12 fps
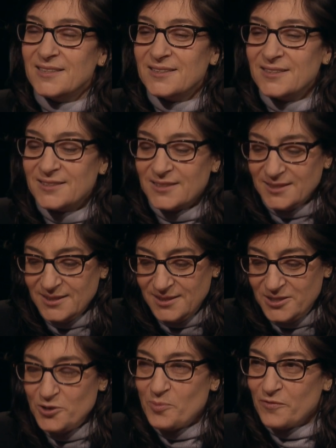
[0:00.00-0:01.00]
I think they
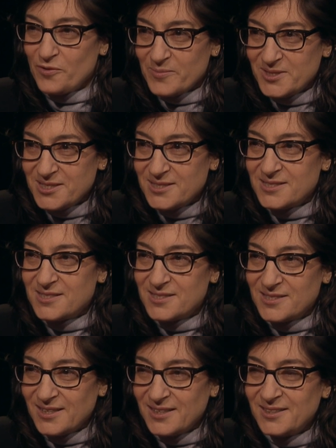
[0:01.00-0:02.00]
did two performances.
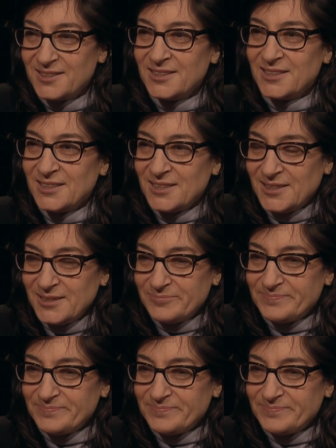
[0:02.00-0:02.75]
Okay, yeah. okay.